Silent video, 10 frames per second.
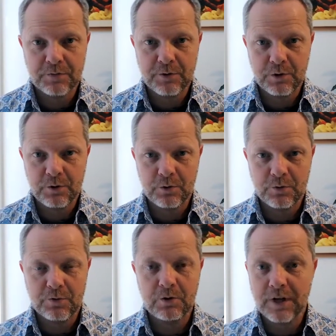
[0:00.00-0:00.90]
of you
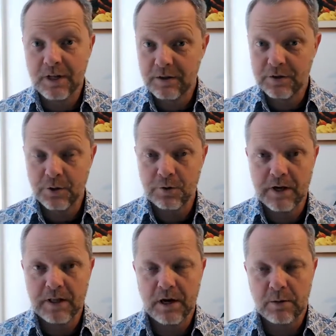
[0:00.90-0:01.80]
who filled in the
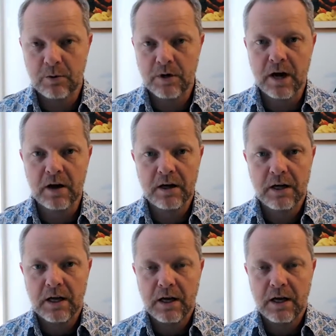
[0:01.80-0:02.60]
survey that I put out